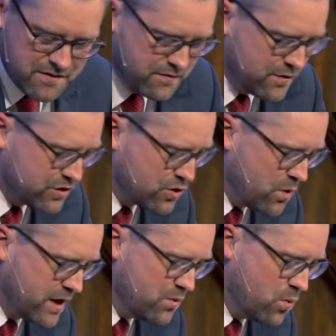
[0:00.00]
Verse
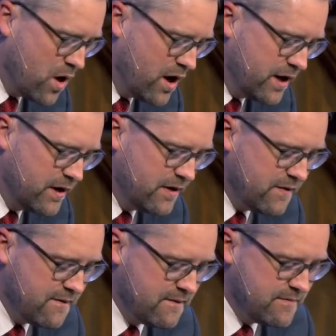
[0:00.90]
21,
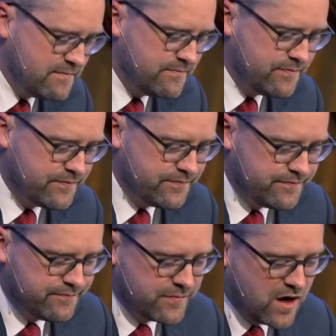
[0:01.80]

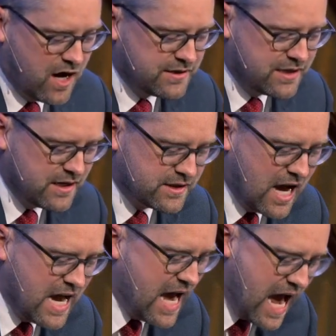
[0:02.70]
God says,
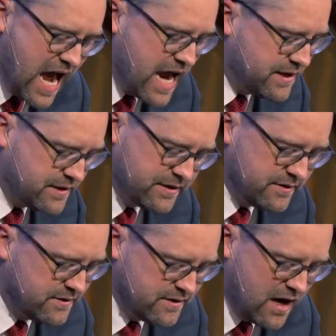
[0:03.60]

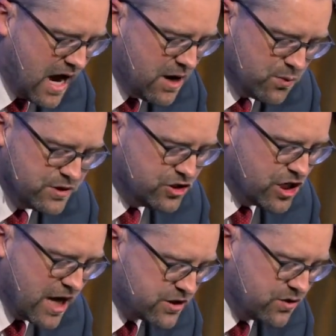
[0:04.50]
I
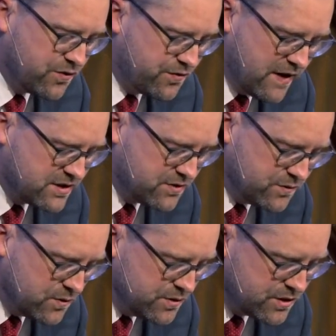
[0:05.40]
reject your
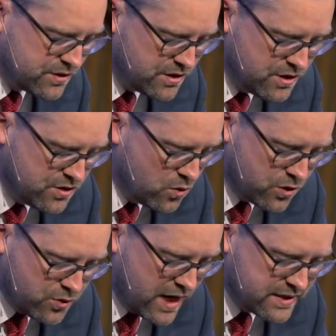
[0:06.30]
festivals, nor
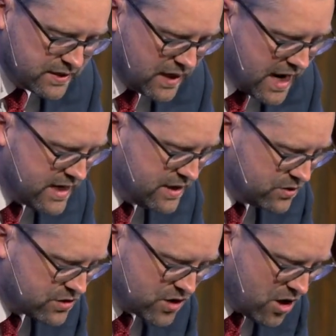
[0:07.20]
do I delight in
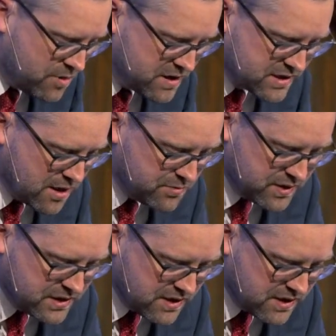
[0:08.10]
your solemn assemblies.